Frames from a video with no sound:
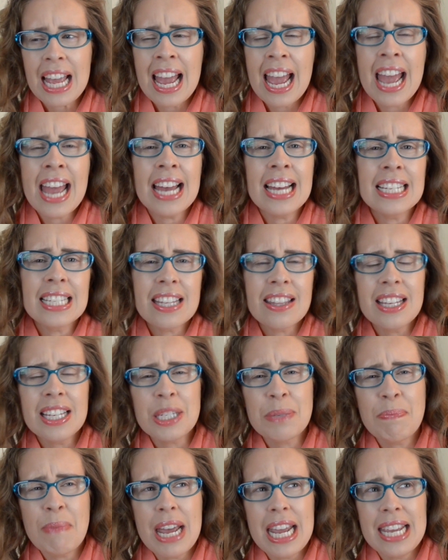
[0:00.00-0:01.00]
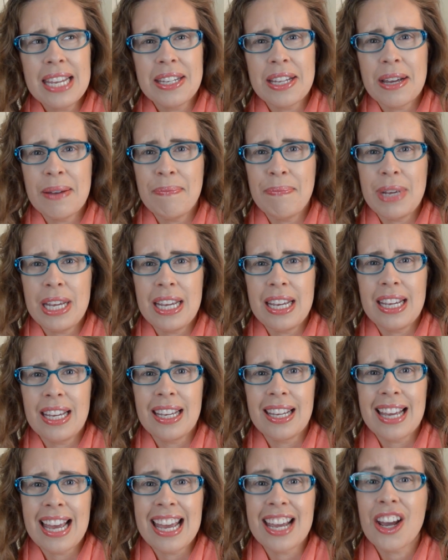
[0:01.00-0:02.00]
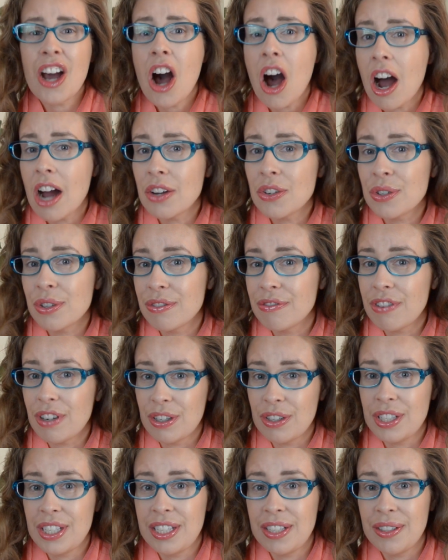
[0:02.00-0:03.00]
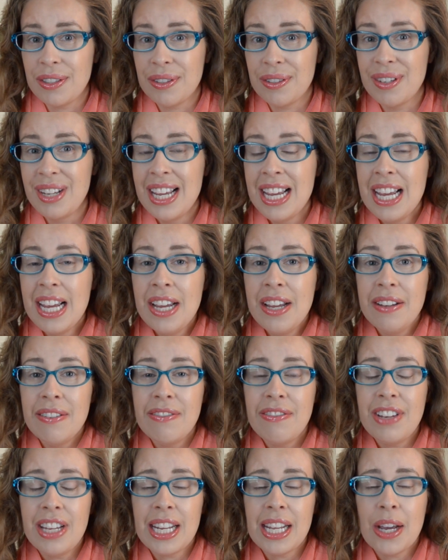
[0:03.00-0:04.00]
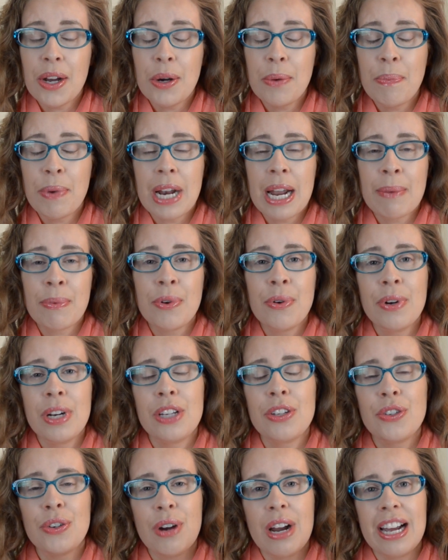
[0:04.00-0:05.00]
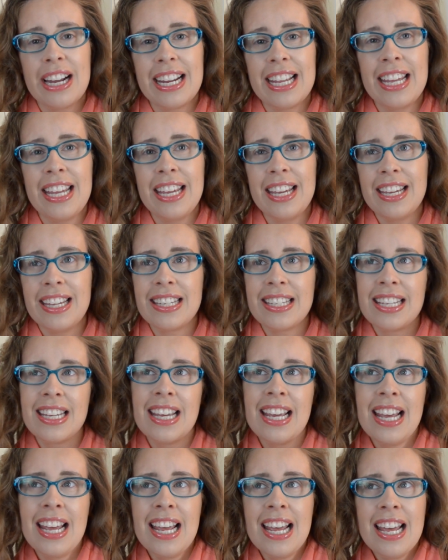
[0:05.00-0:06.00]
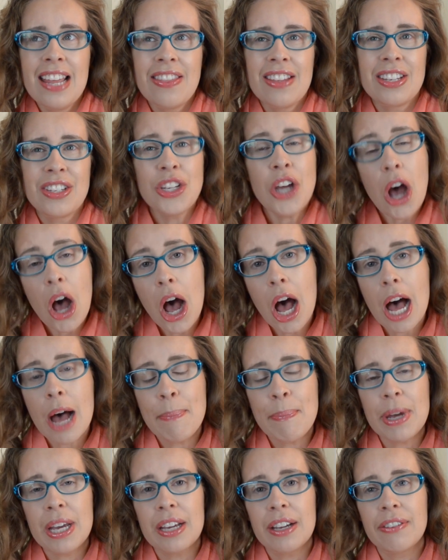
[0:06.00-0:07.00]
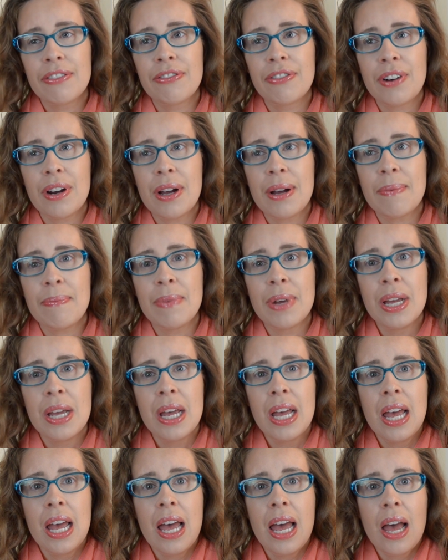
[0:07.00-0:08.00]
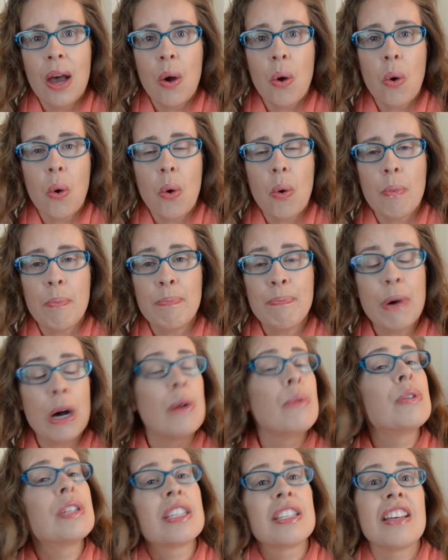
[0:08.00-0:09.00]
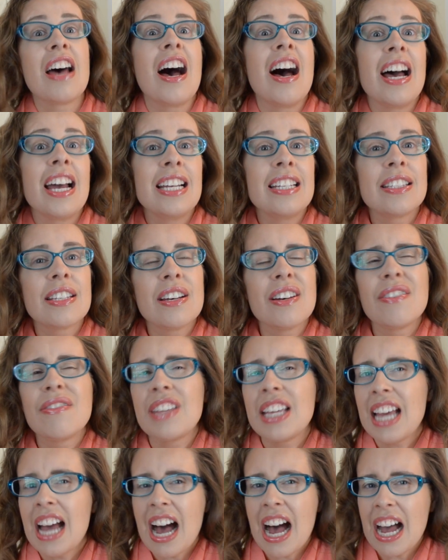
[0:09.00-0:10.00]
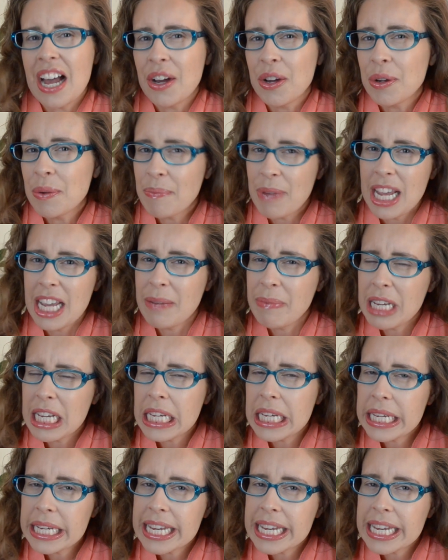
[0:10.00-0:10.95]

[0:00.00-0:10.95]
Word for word: And this may end up being a controversial video, but I'm going to try to hit the topic from both sides of the aisle maybe